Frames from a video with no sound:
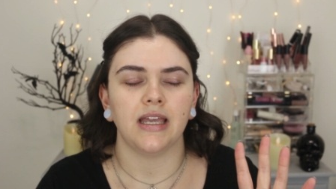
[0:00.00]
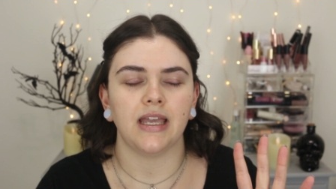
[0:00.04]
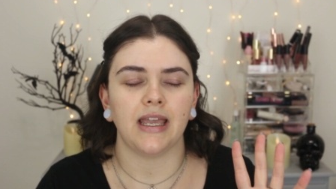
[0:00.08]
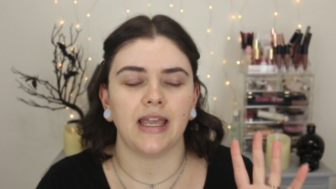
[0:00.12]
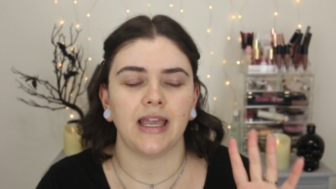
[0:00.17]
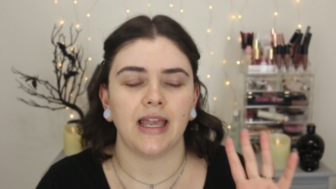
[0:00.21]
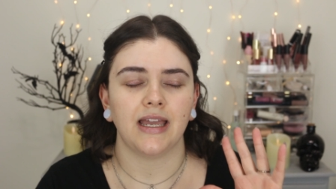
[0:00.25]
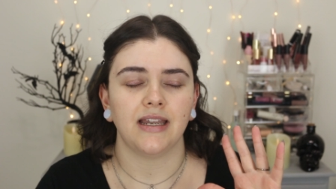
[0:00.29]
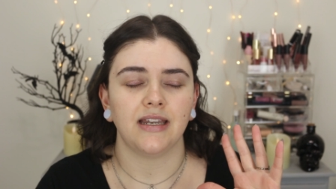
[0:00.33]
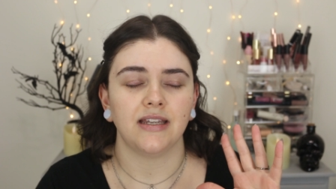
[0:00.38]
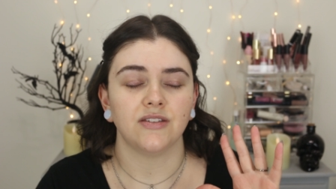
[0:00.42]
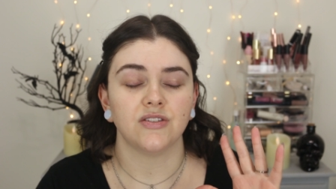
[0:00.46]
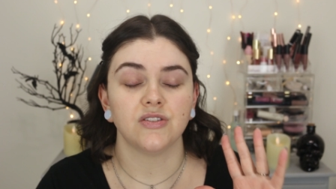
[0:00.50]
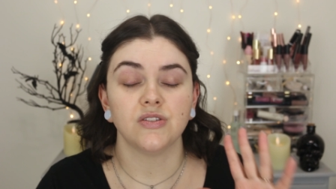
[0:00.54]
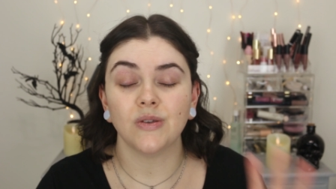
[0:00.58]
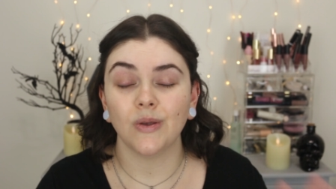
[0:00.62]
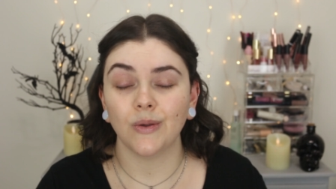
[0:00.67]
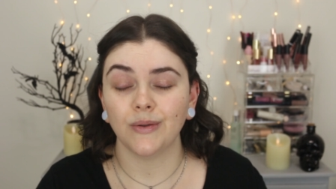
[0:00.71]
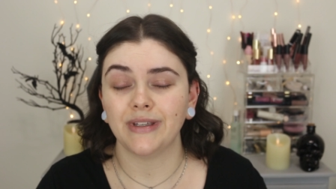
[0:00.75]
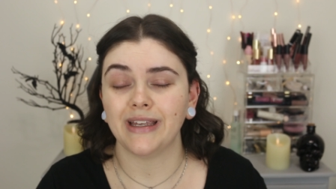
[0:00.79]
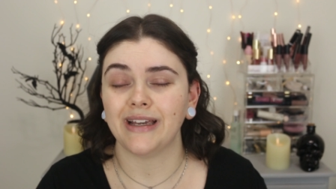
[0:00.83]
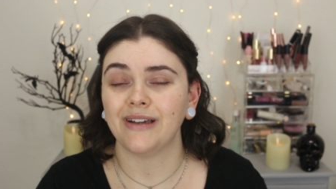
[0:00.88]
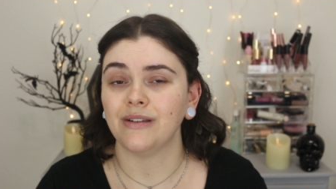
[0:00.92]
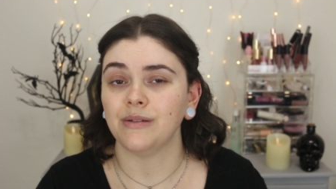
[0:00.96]
And it
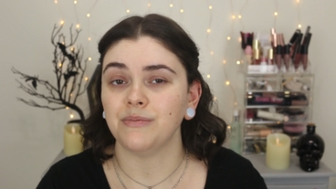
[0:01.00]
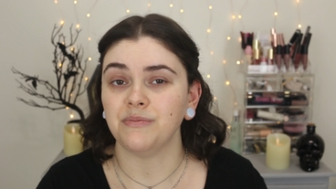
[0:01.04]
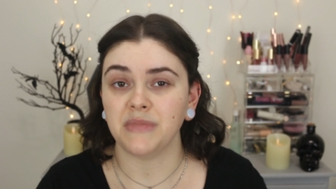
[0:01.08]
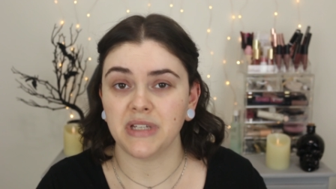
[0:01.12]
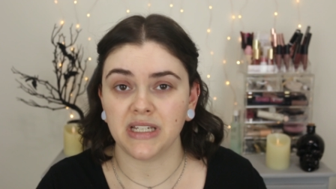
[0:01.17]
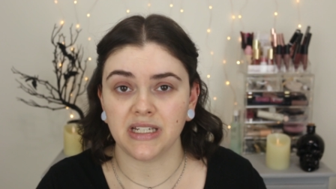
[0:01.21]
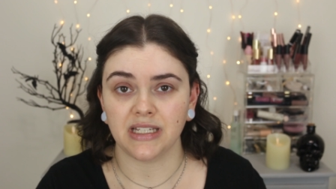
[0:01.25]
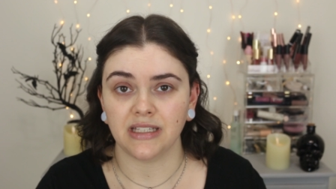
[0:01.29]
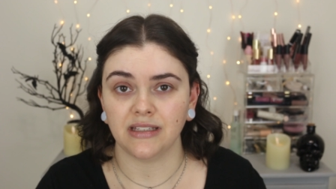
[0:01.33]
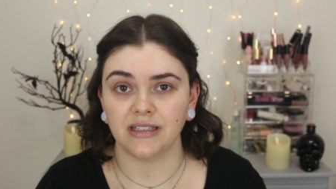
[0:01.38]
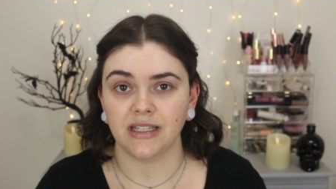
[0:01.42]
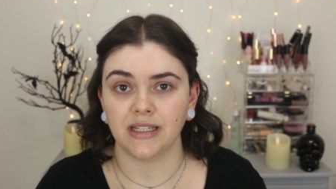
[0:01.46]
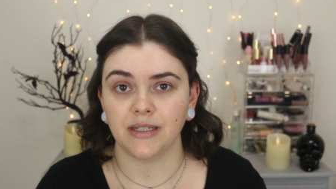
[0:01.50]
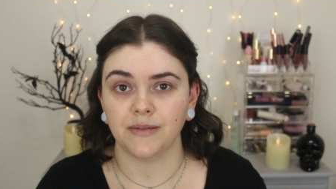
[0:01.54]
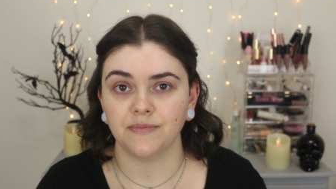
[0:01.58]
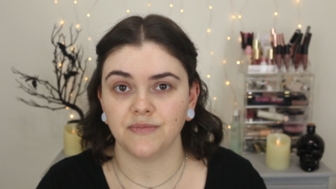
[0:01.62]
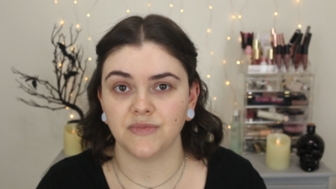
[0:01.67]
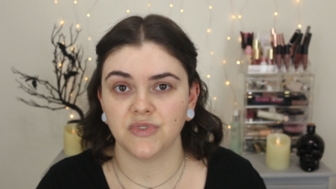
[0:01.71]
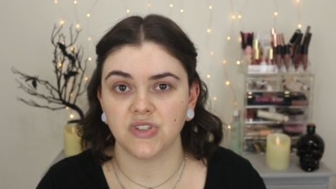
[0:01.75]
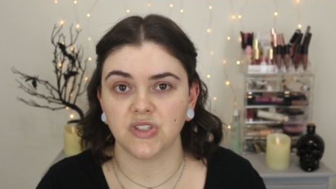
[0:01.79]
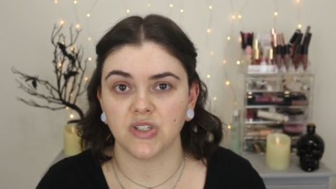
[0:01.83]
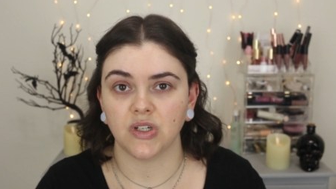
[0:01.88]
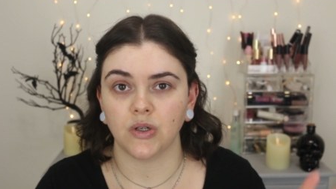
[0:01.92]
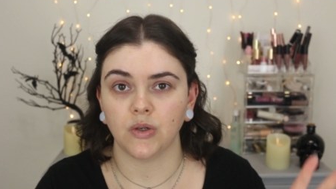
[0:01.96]
sold out immediately.
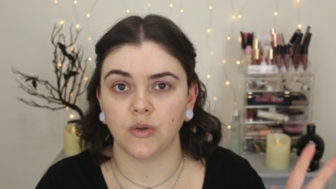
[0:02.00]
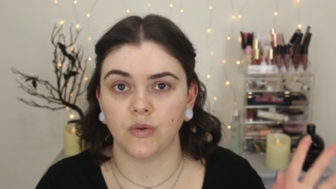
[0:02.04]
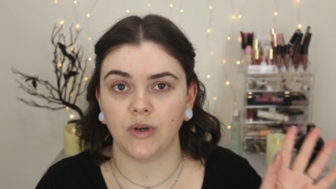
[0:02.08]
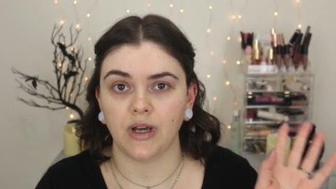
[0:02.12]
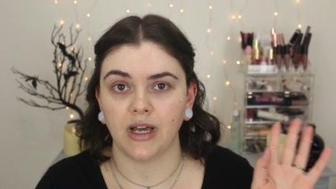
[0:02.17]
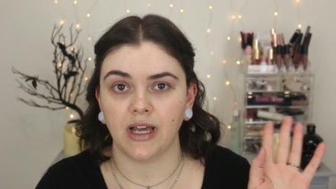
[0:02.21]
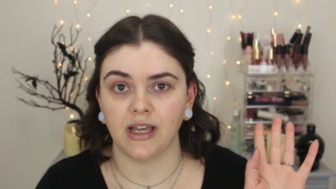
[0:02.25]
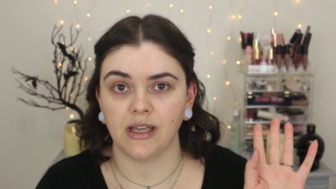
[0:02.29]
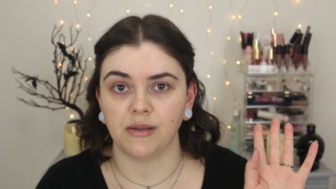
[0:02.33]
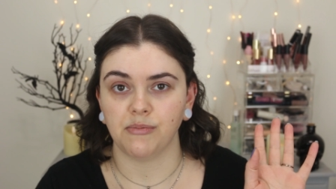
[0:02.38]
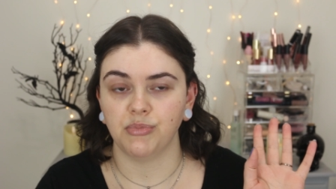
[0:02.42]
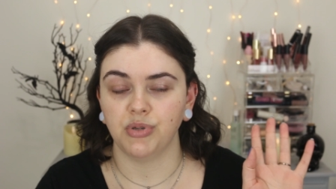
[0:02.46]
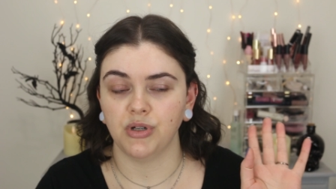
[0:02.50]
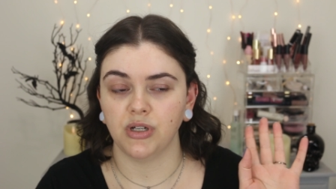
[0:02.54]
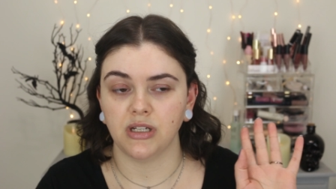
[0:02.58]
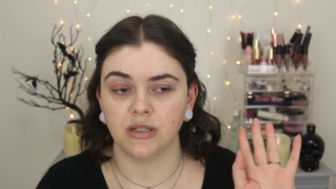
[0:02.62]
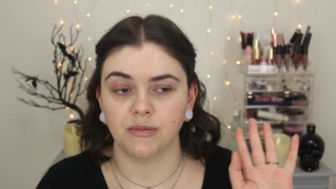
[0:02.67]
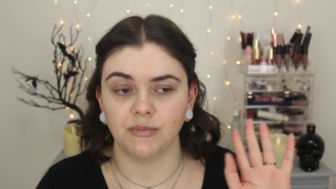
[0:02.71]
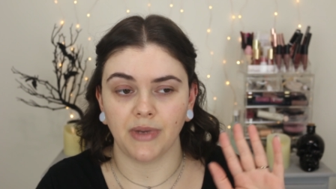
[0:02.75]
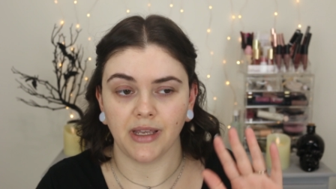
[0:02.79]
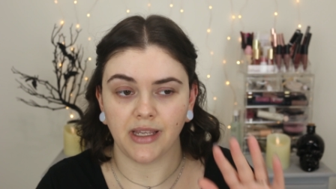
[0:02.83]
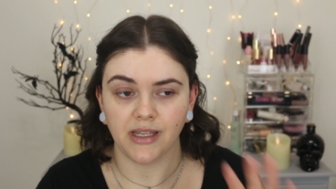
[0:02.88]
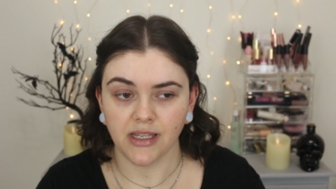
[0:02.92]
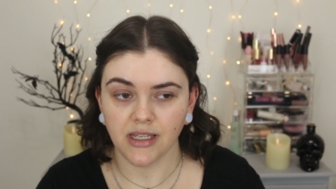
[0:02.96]
So I put
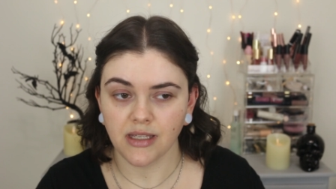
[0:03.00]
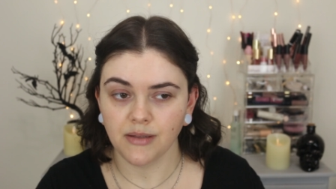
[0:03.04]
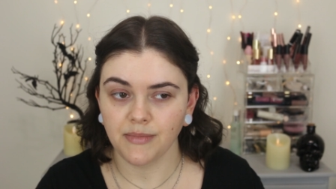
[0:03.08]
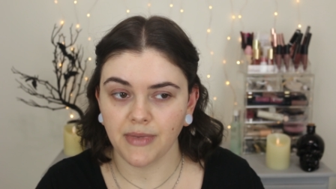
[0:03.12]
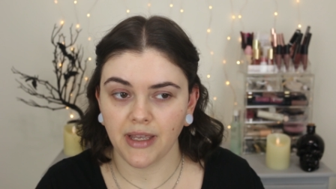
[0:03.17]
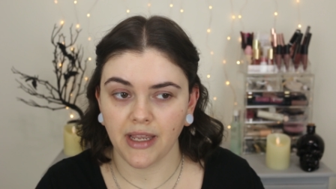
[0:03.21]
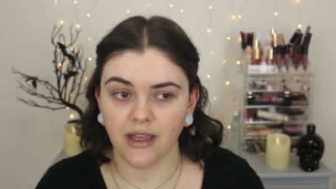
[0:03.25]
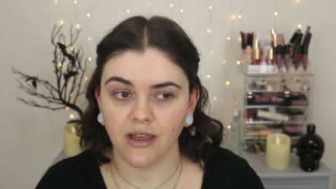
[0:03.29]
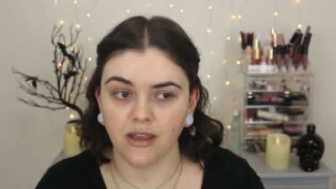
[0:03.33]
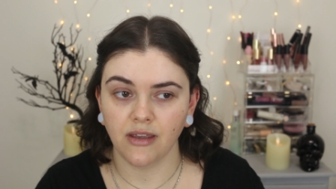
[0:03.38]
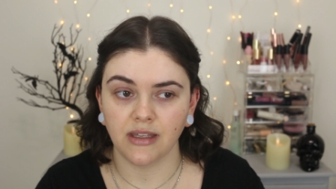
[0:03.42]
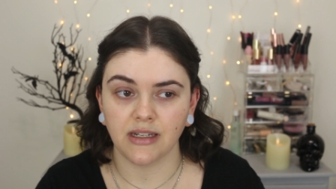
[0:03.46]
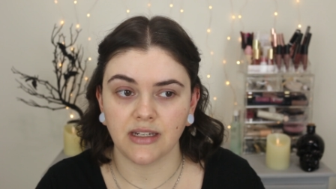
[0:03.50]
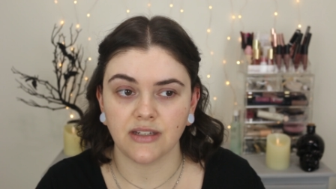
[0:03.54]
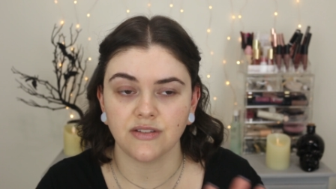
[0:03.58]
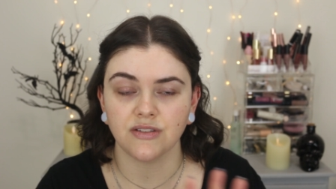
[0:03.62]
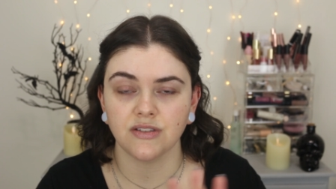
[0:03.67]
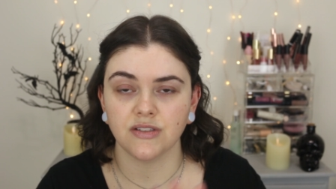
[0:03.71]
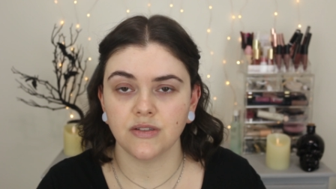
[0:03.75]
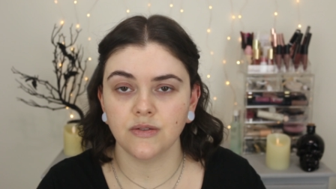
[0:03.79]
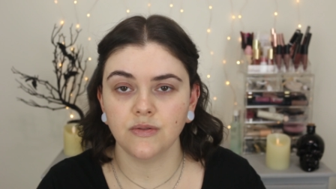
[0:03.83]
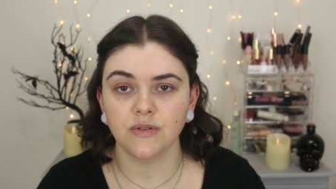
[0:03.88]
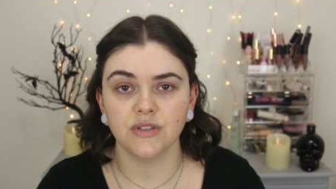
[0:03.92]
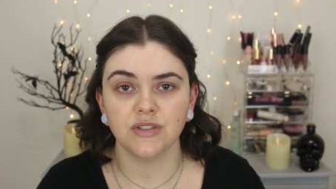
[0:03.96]
in my email, and as
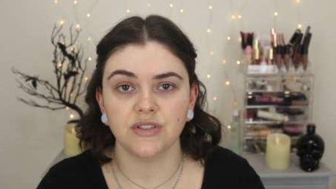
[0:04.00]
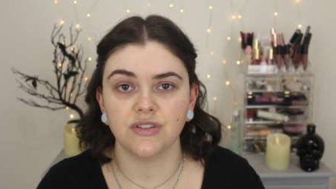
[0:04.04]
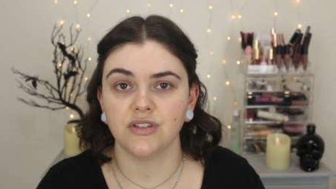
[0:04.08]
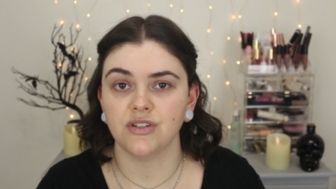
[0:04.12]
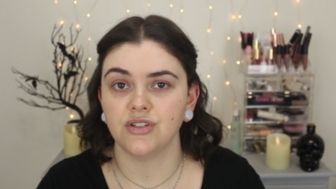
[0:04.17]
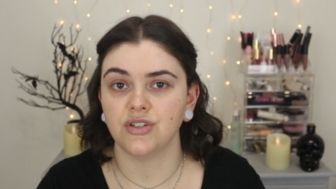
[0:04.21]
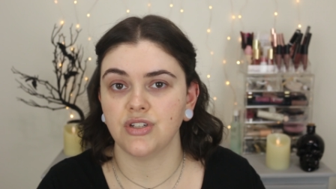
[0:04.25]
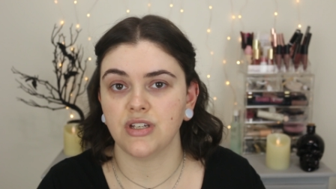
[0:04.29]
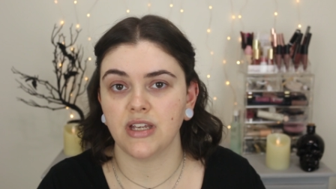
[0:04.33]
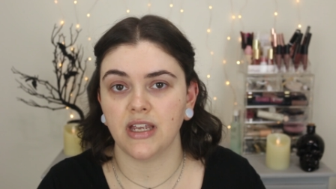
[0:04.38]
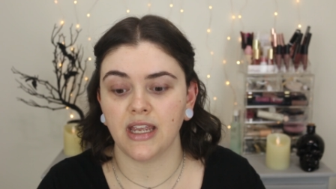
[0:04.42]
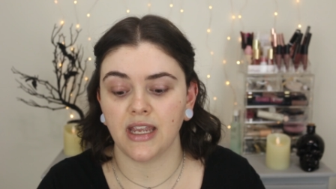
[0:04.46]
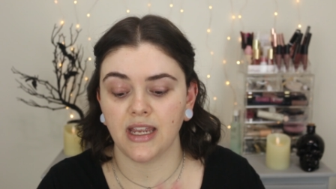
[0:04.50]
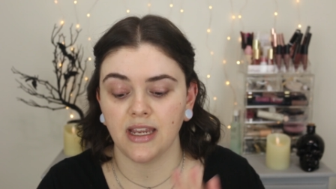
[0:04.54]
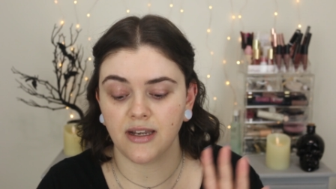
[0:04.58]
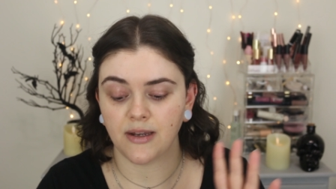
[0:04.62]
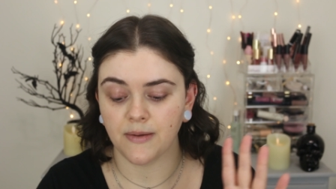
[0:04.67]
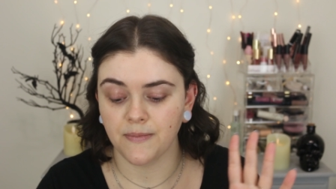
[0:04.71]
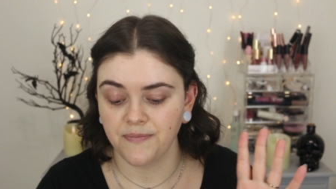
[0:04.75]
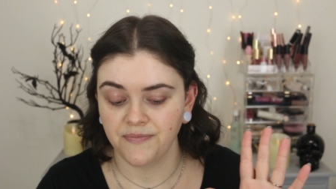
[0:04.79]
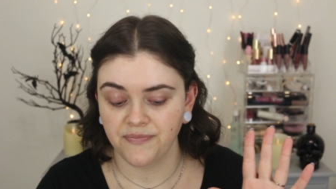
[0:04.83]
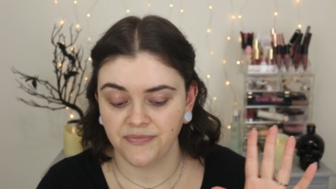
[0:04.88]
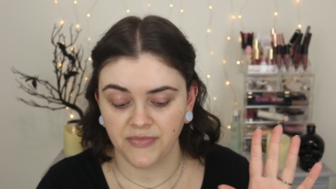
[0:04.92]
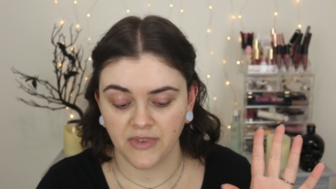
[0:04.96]
soon as the shade